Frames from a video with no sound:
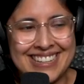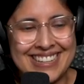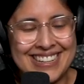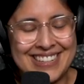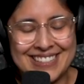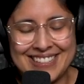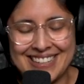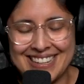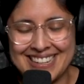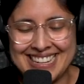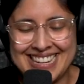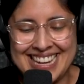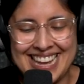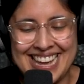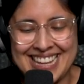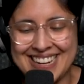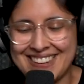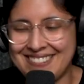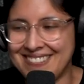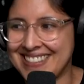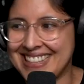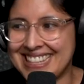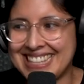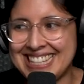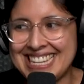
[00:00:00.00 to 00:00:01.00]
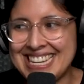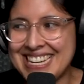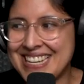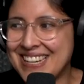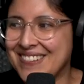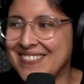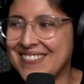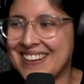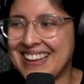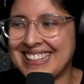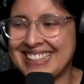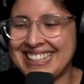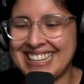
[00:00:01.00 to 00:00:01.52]
I can't even think
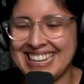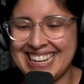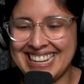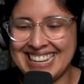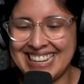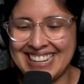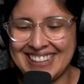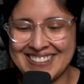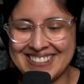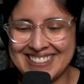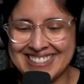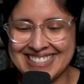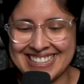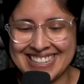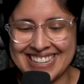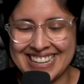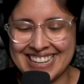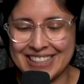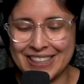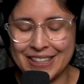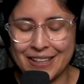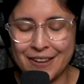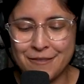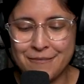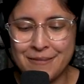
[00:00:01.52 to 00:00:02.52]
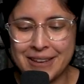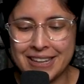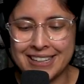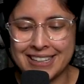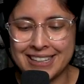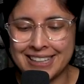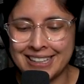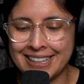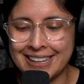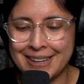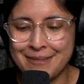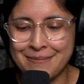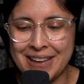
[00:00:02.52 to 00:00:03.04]
about that. I was like, I love my
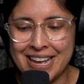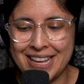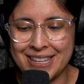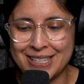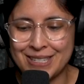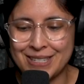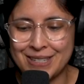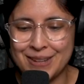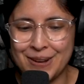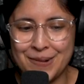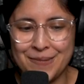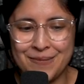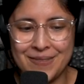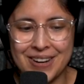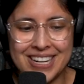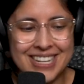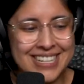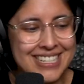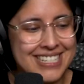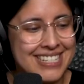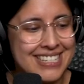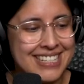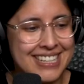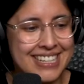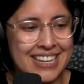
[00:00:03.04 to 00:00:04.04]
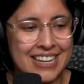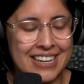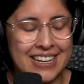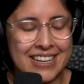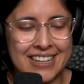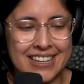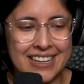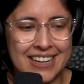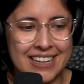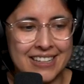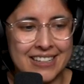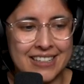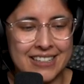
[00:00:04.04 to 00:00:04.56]
clay mask so much. Like
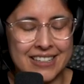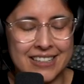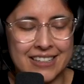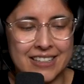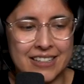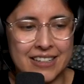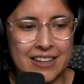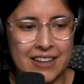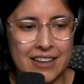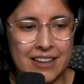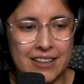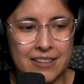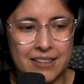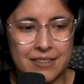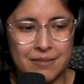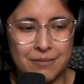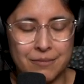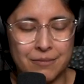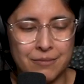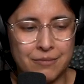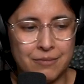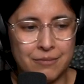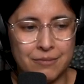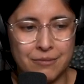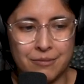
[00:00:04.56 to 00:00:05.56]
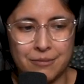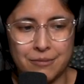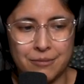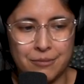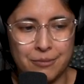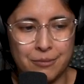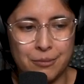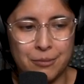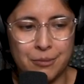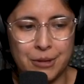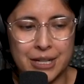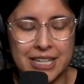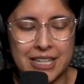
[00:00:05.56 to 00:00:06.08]
I, I, I
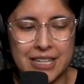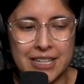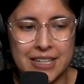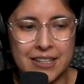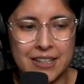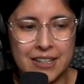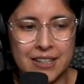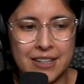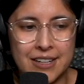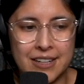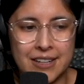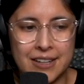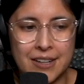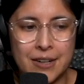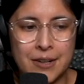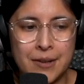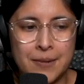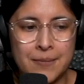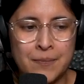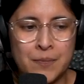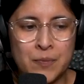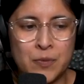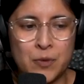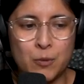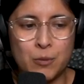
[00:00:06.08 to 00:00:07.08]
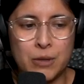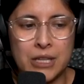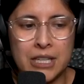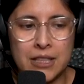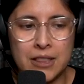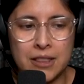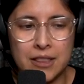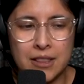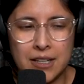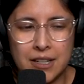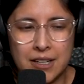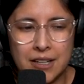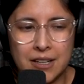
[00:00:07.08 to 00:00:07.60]
we, we
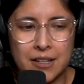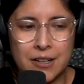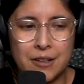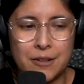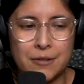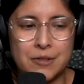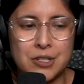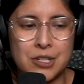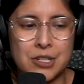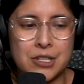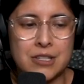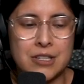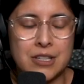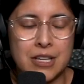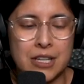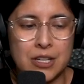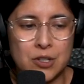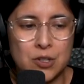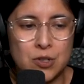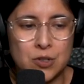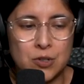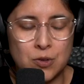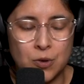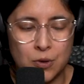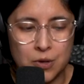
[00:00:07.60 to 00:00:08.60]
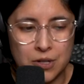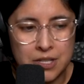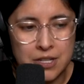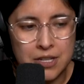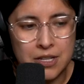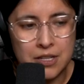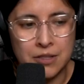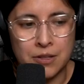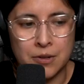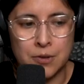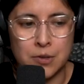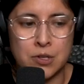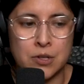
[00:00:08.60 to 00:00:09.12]
love just like
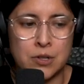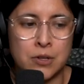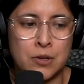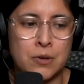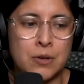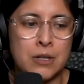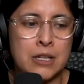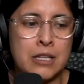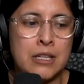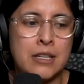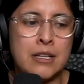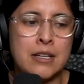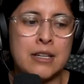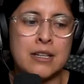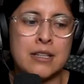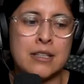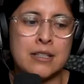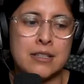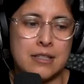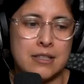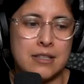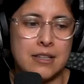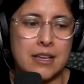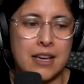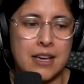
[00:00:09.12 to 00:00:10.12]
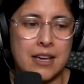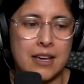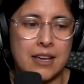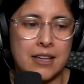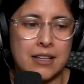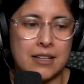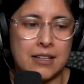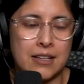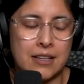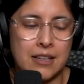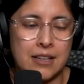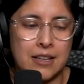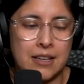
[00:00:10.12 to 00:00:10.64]
sourcing those ingredients
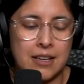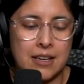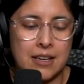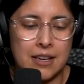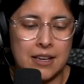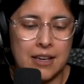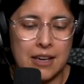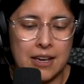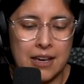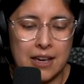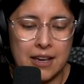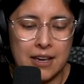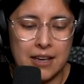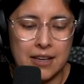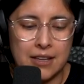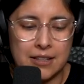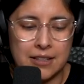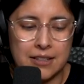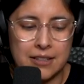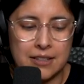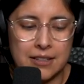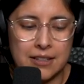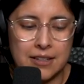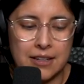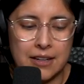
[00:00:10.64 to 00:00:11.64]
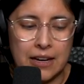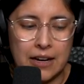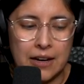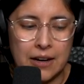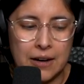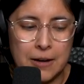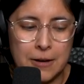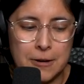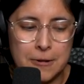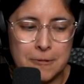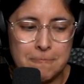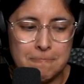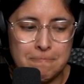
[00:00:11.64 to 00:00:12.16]
and, and,
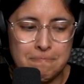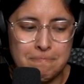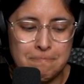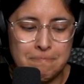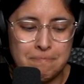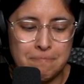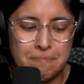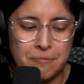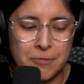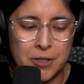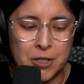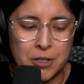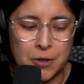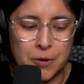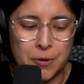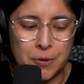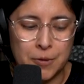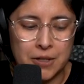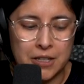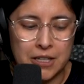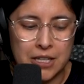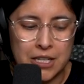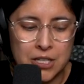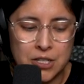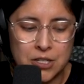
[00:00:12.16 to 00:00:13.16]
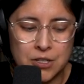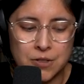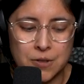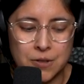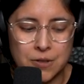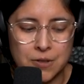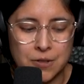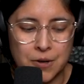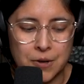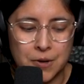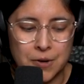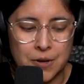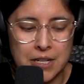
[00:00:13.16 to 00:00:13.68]
um, you know, each of
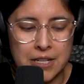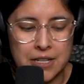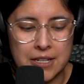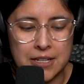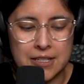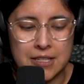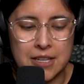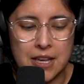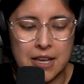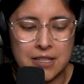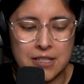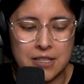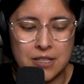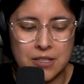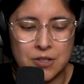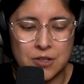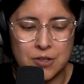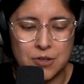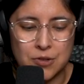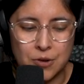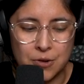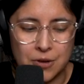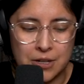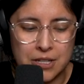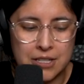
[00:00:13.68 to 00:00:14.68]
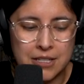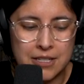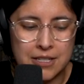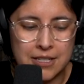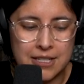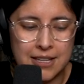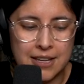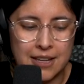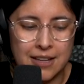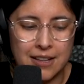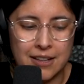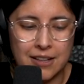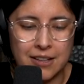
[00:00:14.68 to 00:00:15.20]
those ingredients has its story to
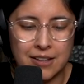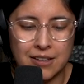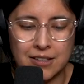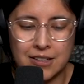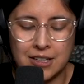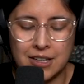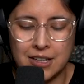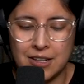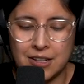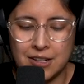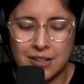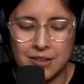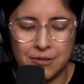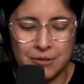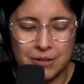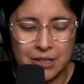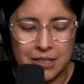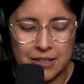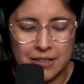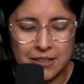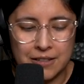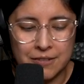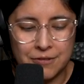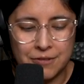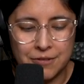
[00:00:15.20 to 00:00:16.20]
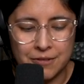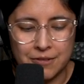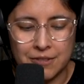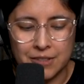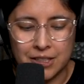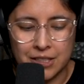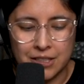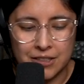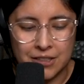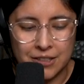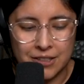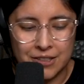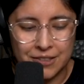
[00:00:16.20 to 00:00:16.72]
tell. We've,
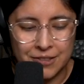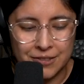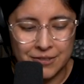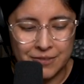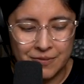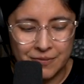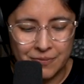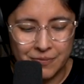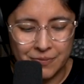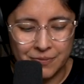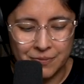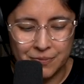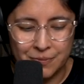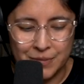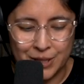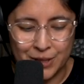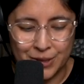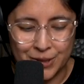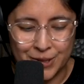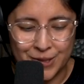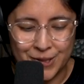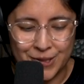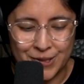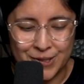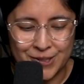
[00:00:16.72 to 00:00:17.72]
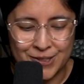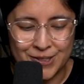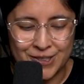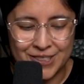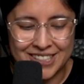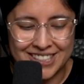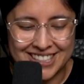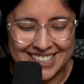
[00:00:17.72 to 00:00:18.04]
you know, been through